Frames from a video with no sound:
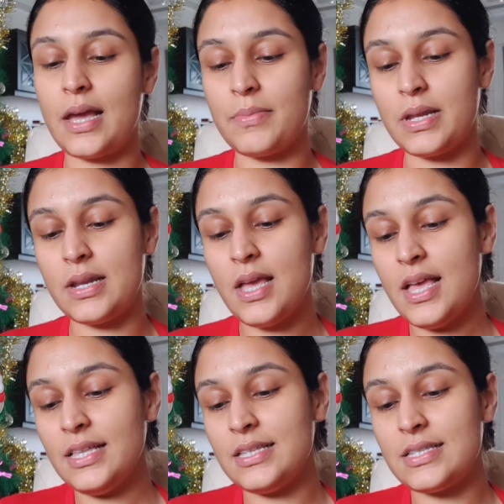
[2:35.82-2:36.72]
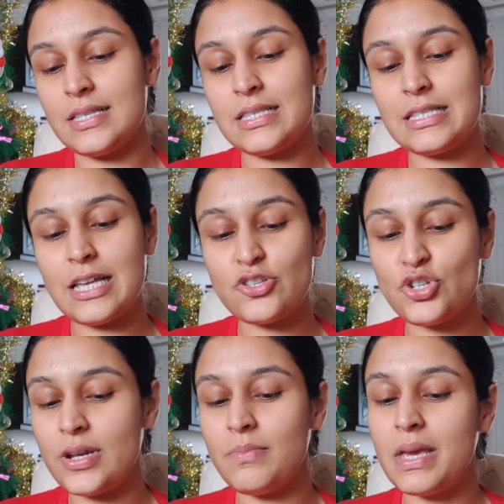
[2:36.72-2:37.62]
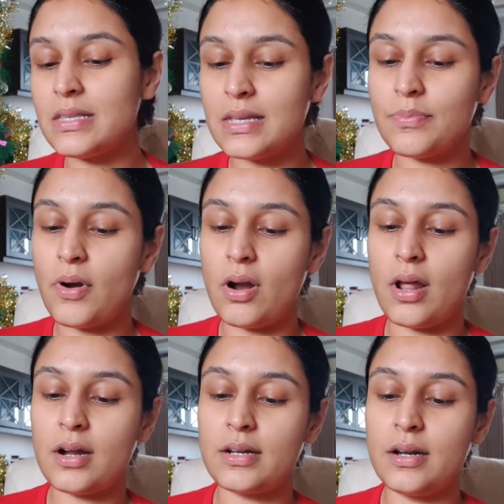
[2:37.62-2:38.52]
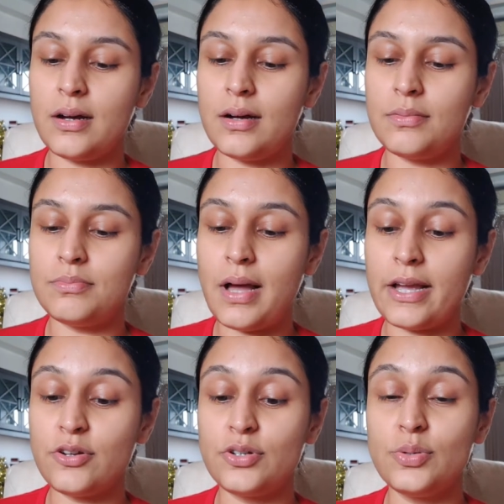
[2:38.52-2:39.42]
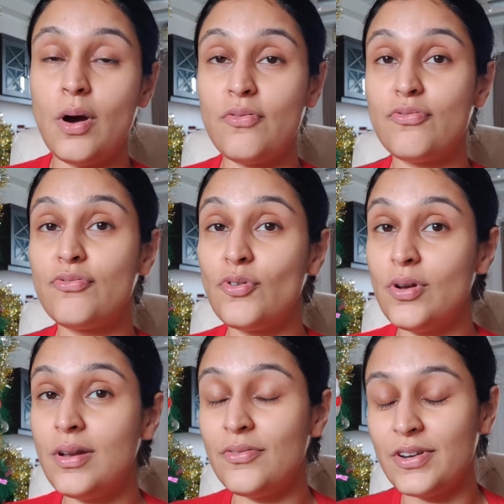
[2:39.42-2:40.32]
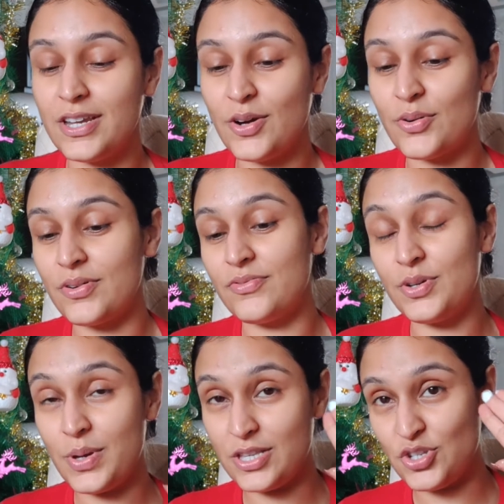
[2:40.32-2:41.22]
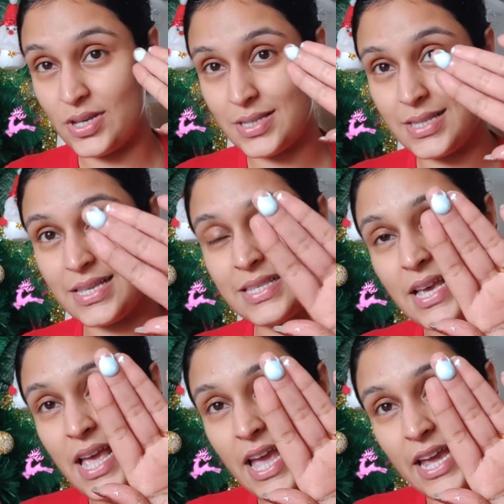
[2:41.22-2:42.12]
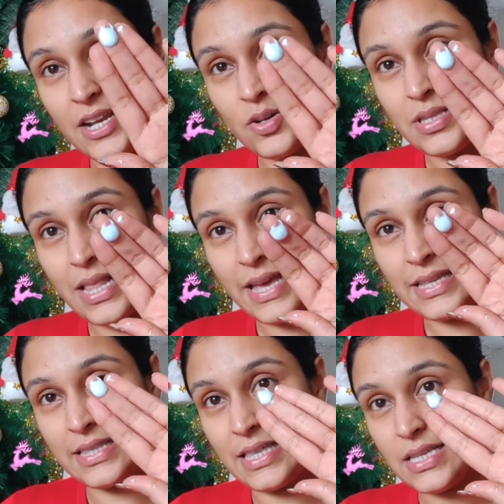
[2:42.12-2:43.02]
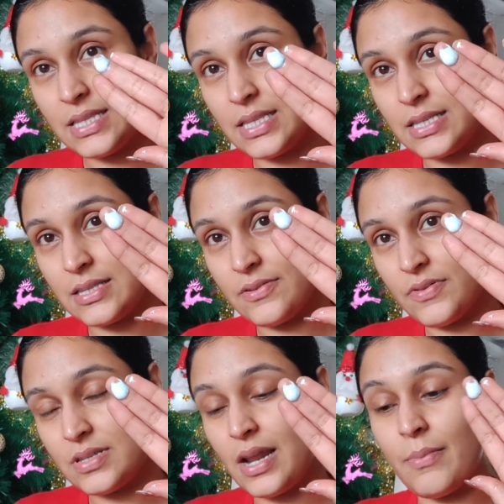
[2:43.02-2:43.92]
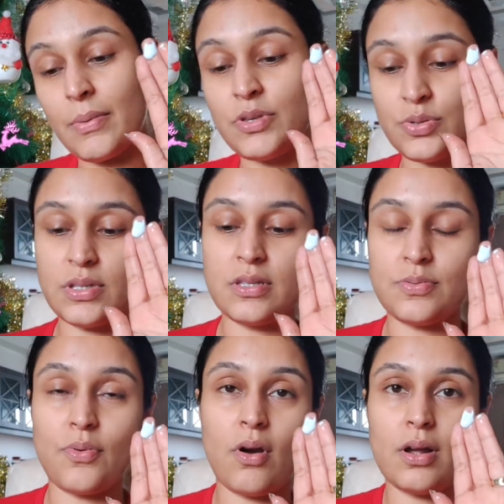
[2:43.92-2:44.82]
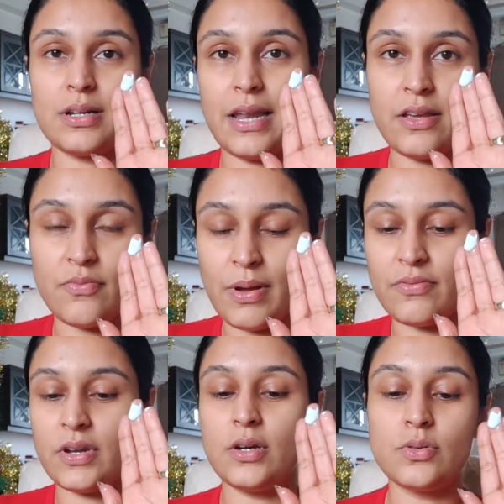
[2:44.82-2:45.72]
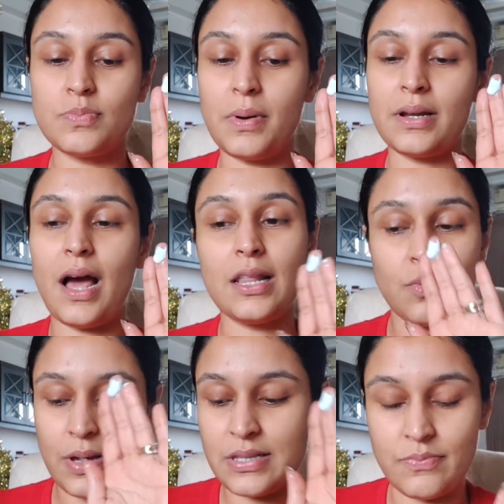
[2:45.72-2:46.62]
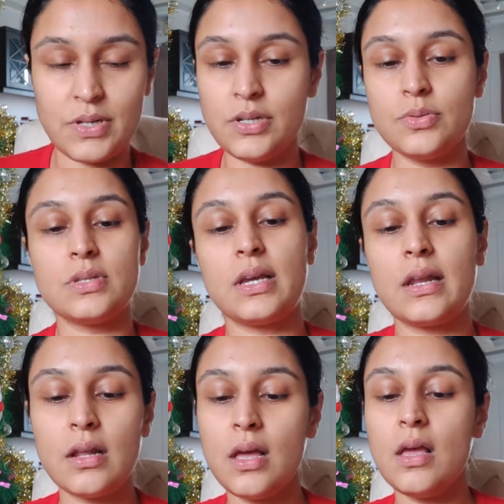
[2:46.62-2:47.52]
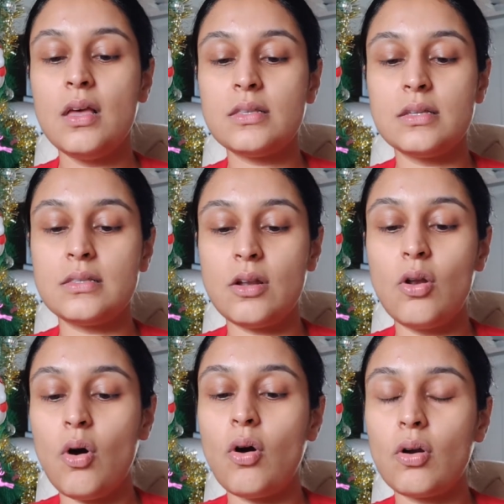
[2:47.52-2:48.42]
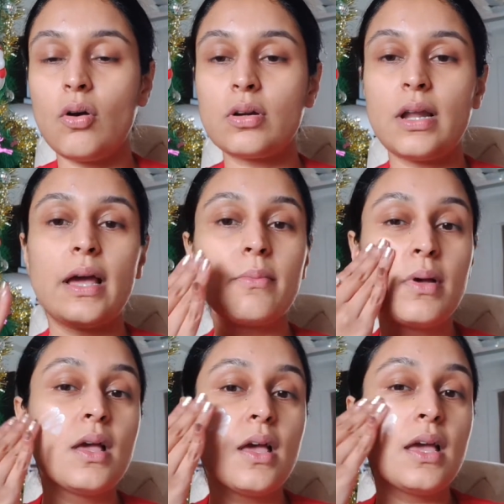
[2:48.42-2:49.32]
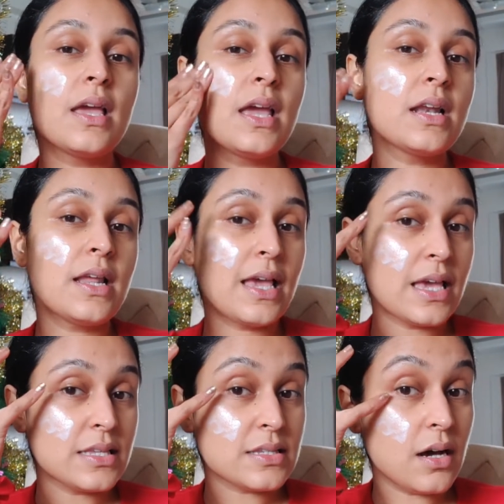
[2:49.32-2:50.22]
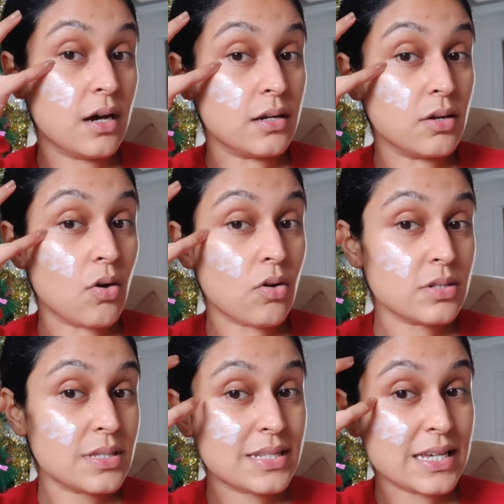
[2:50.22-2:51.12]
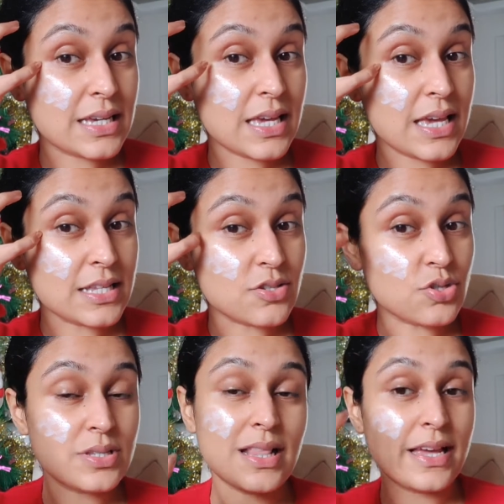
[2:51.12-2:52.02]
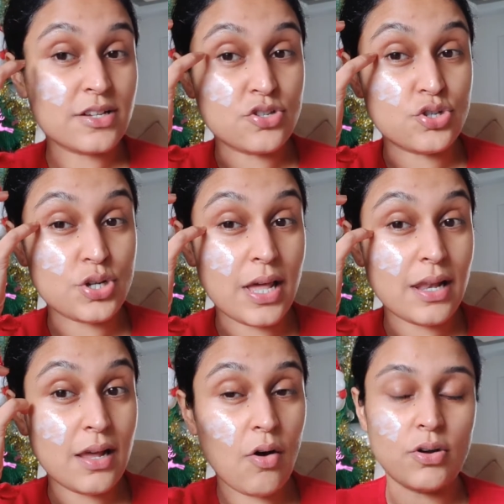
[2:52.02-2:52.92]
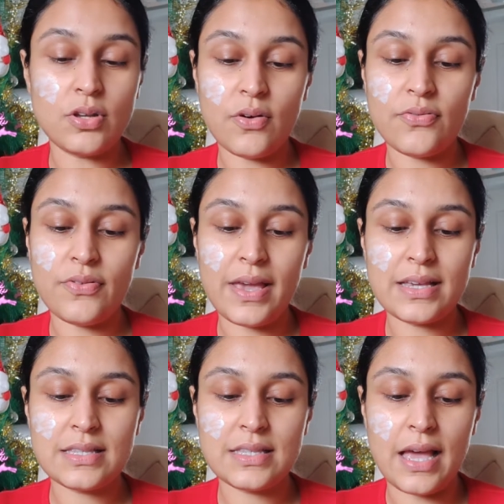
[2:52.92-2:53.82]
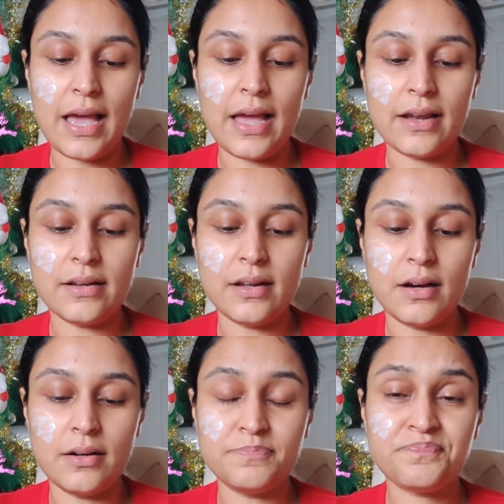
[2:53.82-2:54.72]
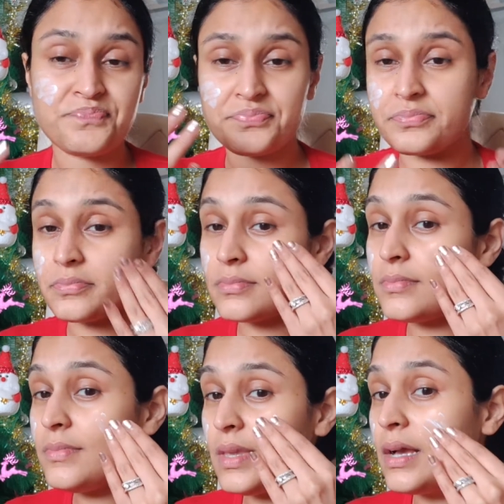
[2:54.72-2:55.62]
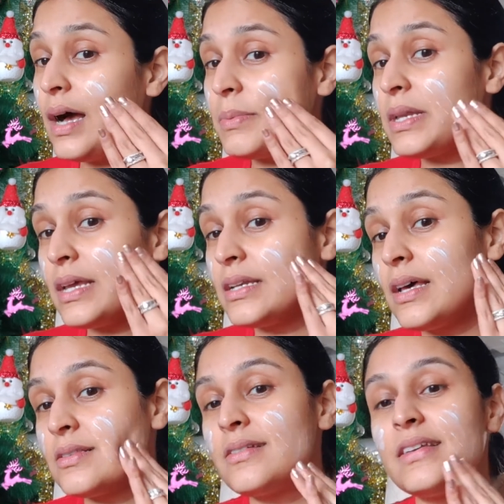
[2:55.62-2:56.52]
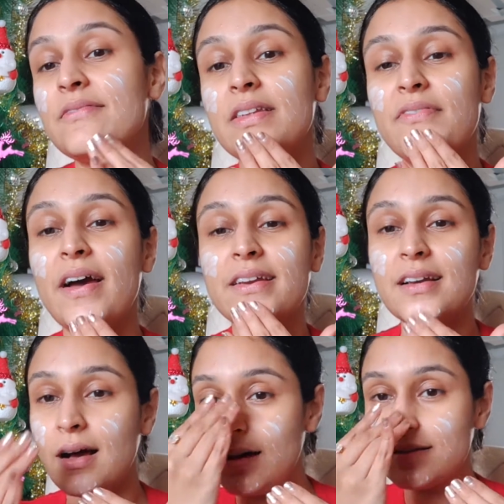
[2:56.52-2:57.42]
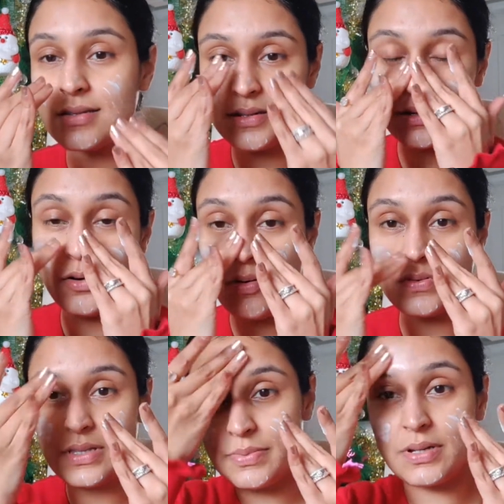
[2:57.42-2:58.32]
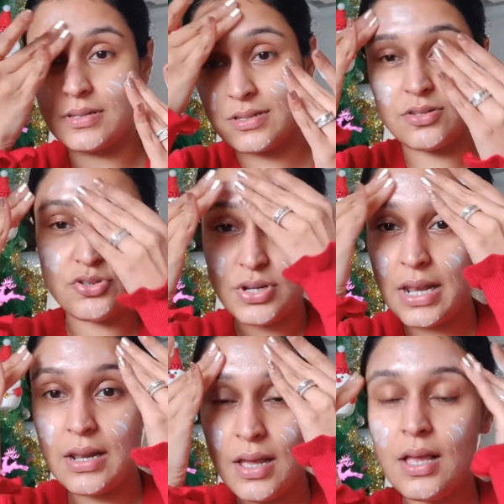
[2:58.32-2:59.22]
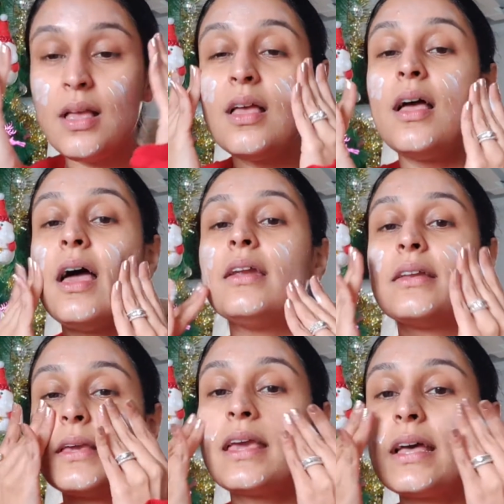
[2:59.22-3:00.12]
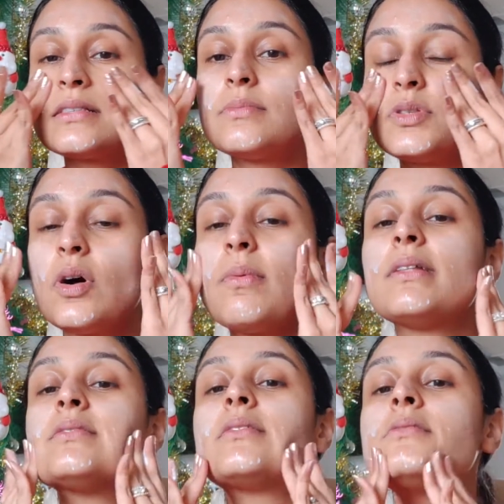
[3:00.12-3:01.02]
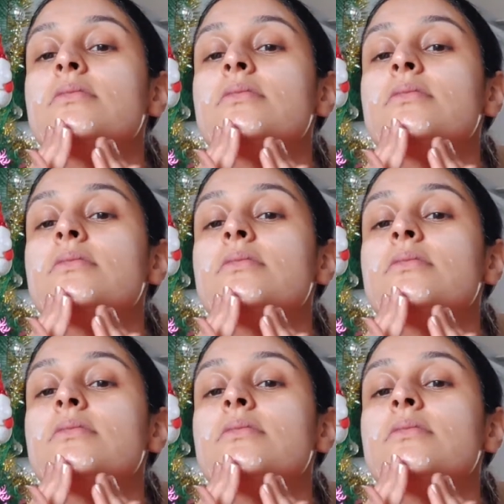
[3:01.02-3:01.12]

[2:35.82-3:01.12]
I mean, this is such an amazing product. I could do a full video reviewing just this. It looks like this. This is the first time I'm using this product in any of my videos, but otherwise I've been using it since a long time. It is a non-sticky. It's just like a gel on your face, and I mean, it doesn't leave any white cast, obviously because it's a gel, and it gets absorbed by the skin